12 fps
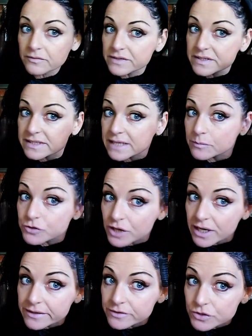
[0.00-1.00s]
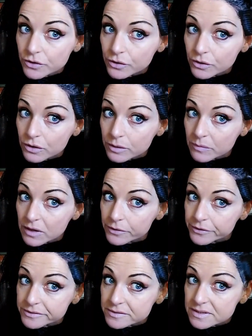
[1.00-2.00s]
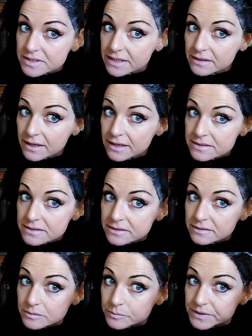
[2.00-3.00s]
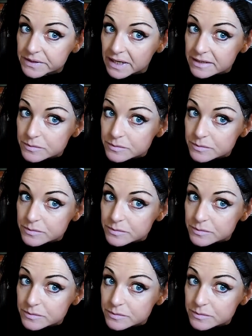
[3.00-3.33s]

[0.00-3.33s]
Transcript: Obviously I'm trying to go on my own skin as little bit